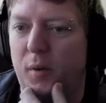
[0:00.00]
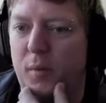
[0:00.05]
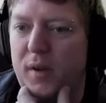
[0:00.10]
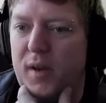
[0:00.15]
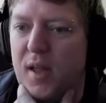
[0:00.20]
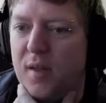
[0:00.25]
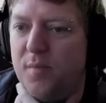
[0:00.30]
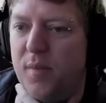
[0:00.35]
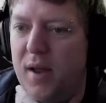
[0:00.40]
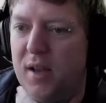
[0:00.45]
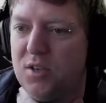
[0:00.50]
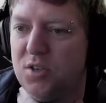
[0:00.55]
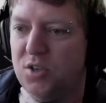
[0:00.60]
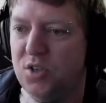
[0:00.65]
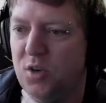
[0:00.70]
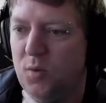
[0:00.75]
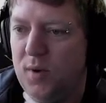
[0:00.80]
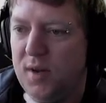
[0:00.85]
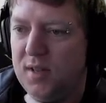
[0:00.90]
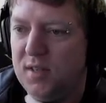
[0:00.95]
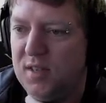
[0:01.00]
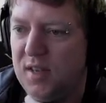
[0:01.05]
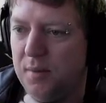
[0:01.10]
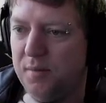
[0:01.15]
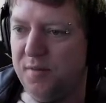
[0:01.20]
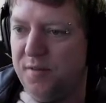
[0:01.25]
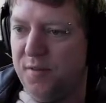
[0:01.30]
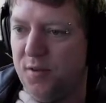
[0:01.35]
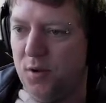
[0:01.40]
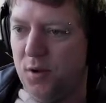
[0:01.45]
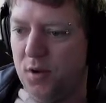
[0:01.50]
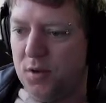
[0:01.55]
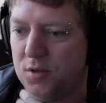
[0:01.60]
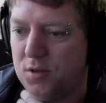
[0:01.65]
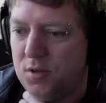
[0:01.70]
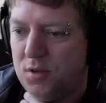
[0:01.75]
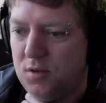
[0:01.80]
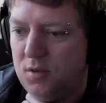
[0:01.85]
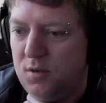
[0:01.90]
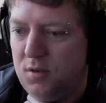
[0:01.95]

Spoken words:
we need passenger ones up first.